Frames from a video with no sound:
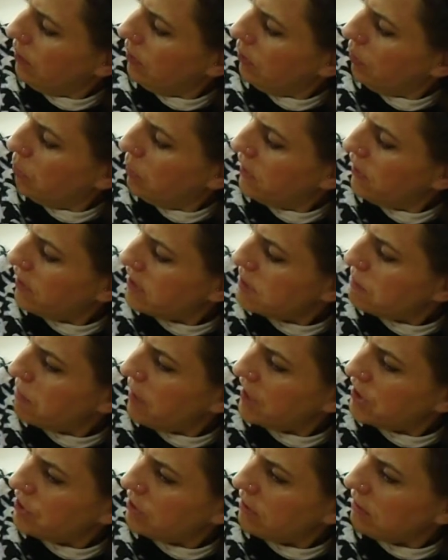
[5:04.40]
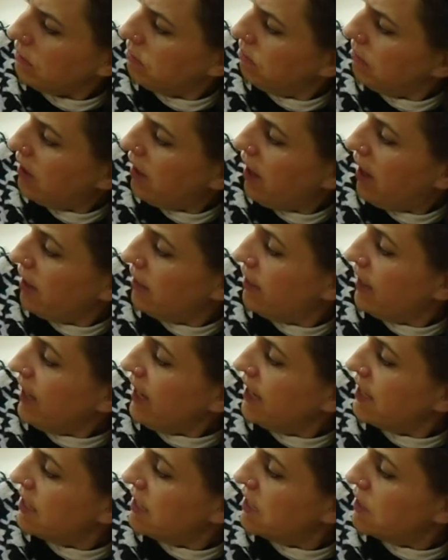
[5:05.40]
with a special, I think
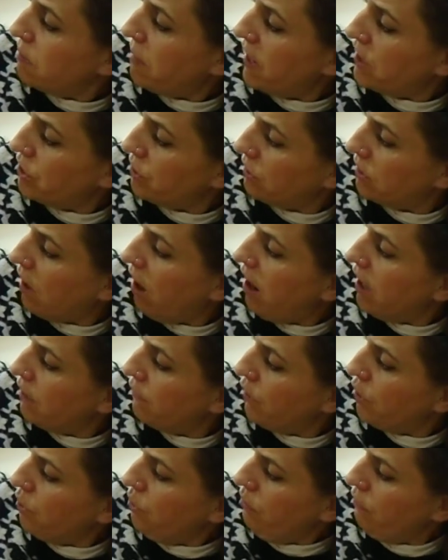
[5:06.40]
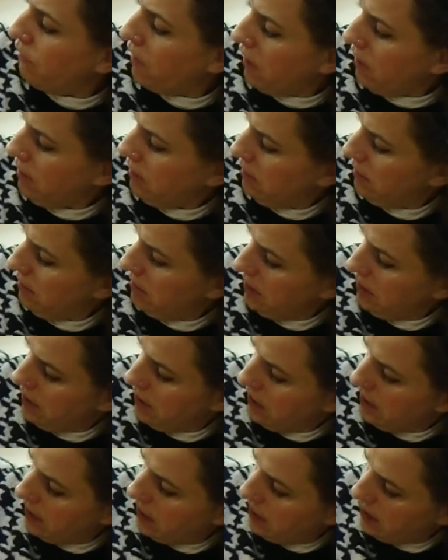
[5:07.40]
it's a special kind of hoover,
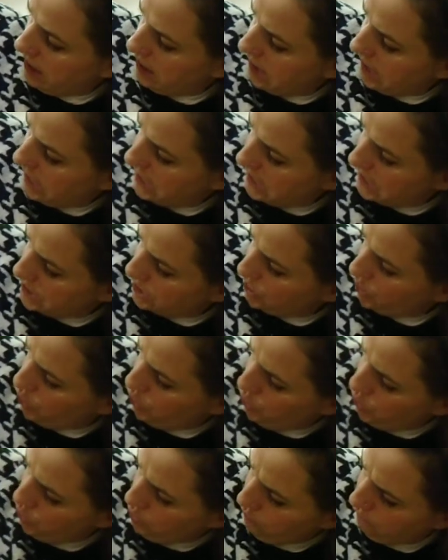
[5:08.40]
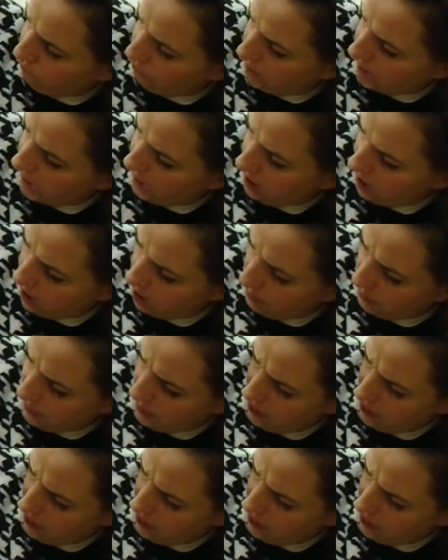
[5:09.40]
and he's hoovering up